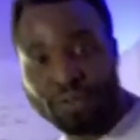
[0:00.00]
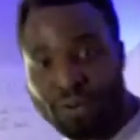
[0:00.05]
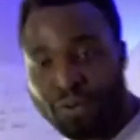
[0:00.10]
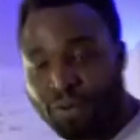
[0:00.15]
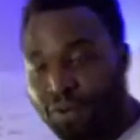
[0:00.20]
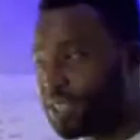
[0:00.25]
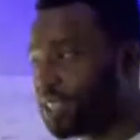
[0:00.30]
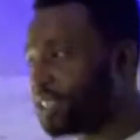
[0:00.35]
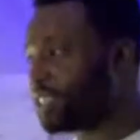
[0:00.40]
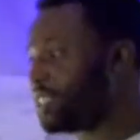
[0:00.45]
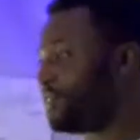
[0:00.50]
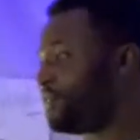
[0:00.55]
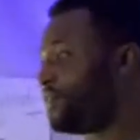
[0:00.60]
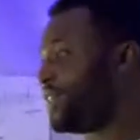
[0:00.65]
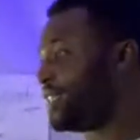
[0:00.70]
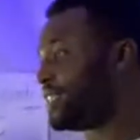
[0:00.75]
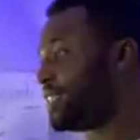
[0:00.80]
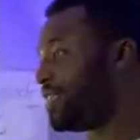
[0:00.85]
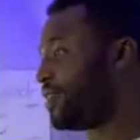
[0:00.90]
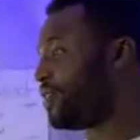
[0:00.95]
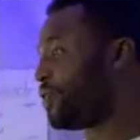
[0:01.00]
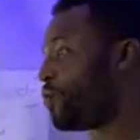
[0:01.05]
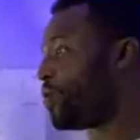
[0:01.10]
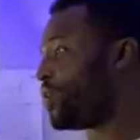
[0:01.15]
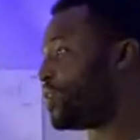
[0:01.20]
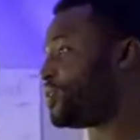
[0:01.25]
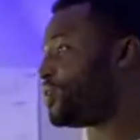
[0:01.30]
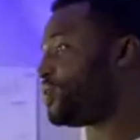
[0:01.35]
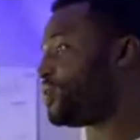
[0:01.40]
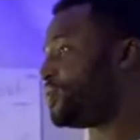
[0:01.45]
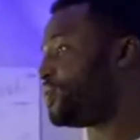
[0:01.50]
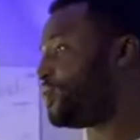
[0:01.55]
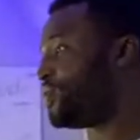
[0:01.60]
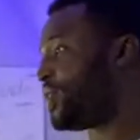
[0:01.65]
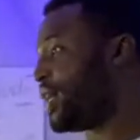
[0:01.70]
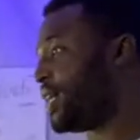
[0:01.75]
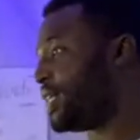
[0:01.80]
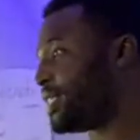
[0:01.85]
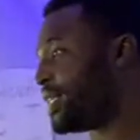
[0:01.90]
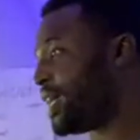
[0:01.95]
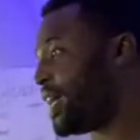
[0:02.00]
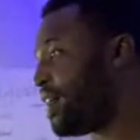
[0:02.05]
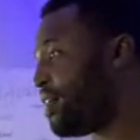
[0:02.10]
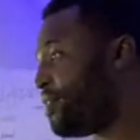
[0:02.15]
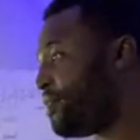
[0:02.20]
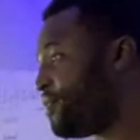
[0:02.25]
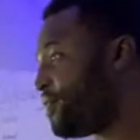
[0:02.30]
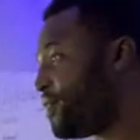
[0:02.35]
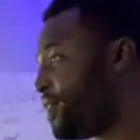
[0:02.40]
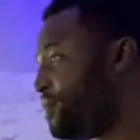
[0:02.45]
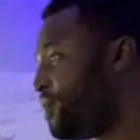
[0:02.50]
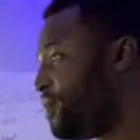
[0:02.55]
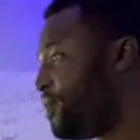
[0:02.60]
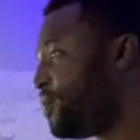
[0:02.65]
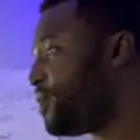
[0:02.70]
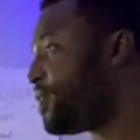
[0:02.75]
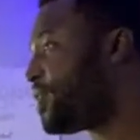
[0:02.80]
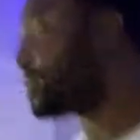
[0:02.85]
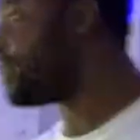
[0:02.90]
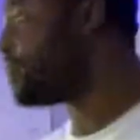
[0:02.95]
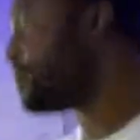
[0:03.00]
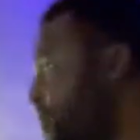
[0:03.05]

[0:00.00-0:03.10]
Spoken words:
for watching. If there's any questions you guys have, let me look